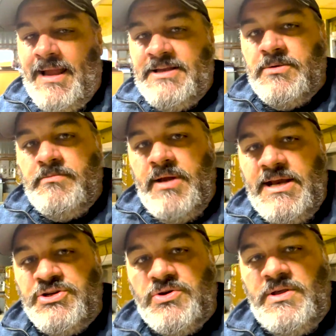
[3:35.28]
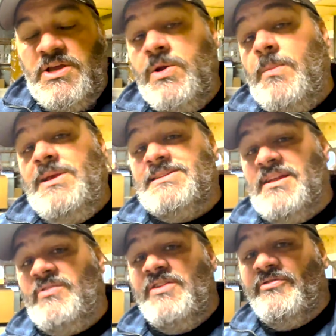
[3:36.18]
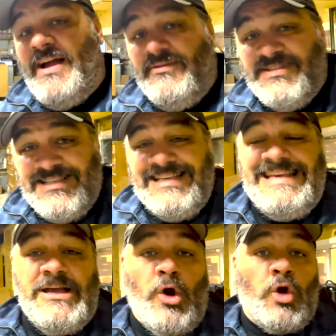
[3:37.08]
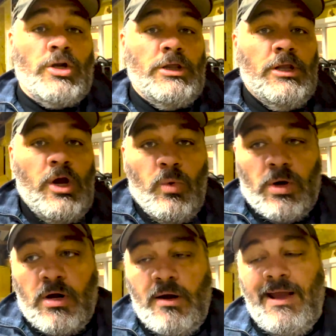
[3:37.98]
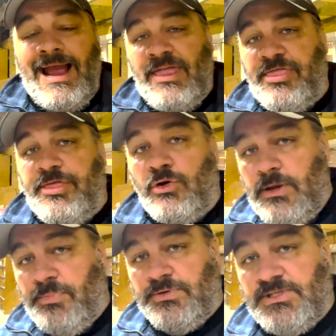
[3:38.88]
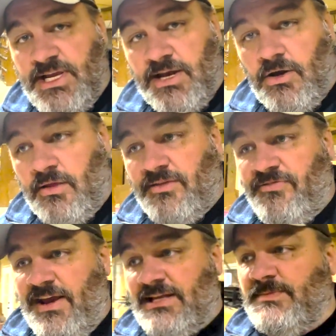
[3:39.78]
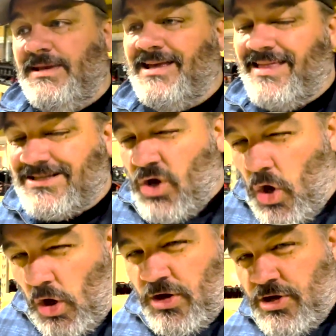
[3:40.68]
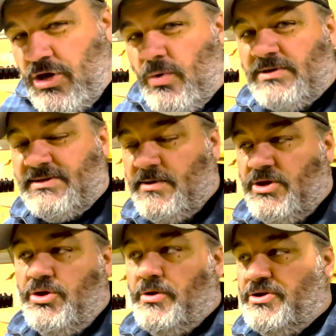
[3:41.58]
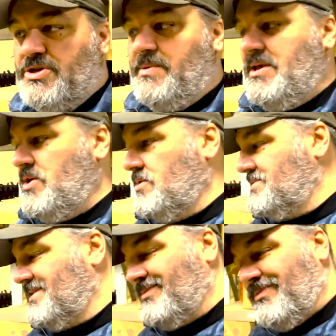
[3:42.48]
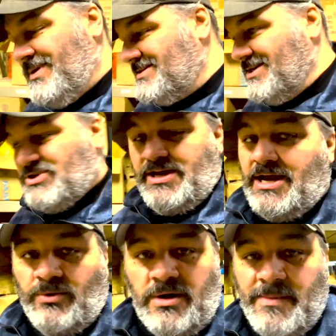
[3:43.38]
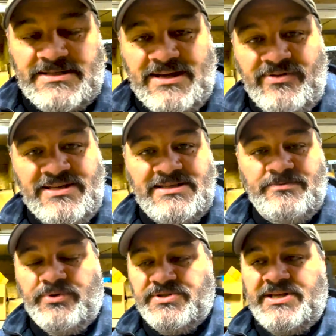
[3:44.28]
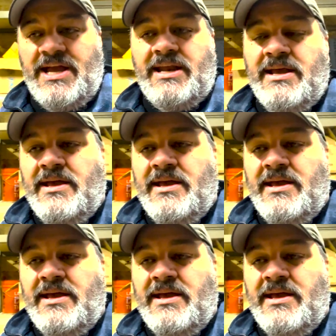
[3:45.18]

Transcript: like to make sure that you can be 75C or lower at 30% on the fan speed. Now, that's hard to do on some of the newer GPUs. They've essentially, you got to run them at 70%